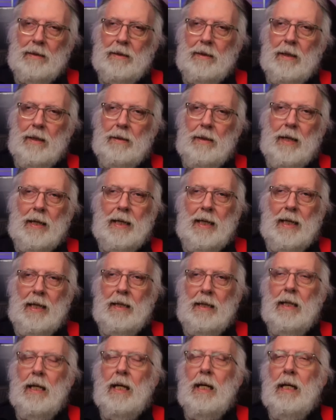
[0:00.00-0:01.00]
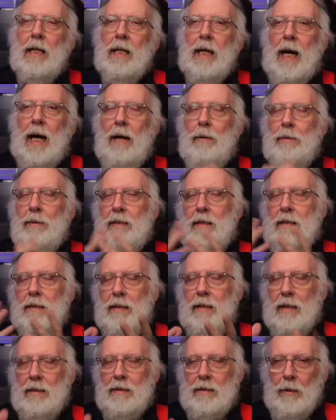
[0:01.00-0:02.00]
So again, I would
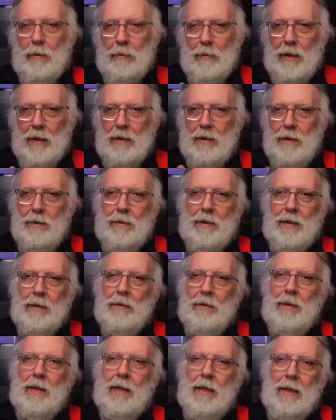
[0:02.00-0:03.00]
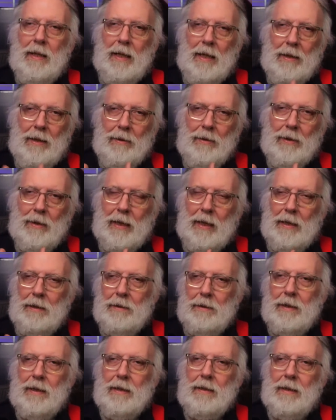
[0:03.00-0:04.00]
suggest go run the utility. It'll look at
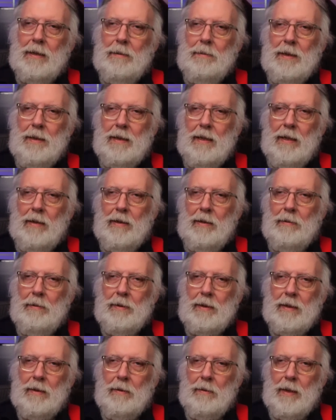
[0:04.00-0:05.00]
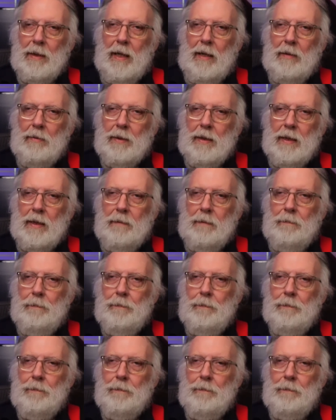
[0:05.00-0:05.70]
your system and tell you what's going on with it.